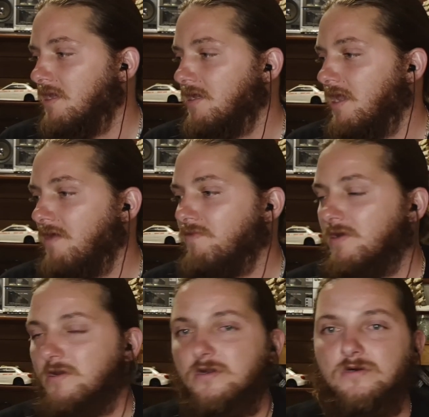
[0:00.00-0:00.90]
have my
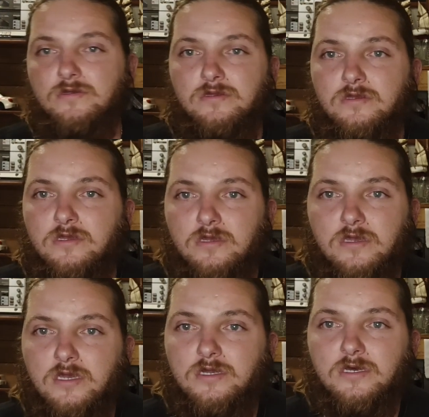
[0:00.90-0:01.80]
girl,
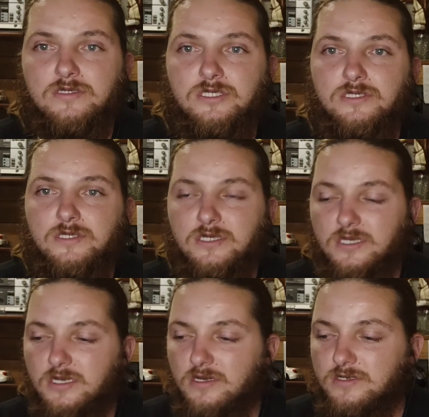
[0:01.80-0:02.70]
and she's gonna
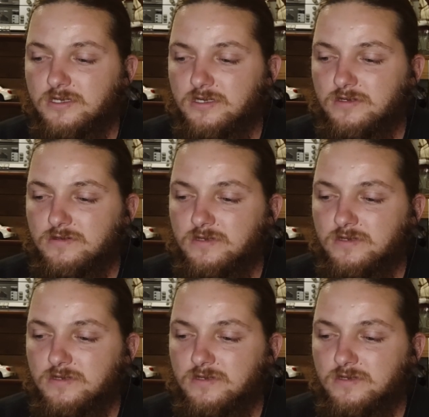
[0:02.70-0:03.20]
get on here.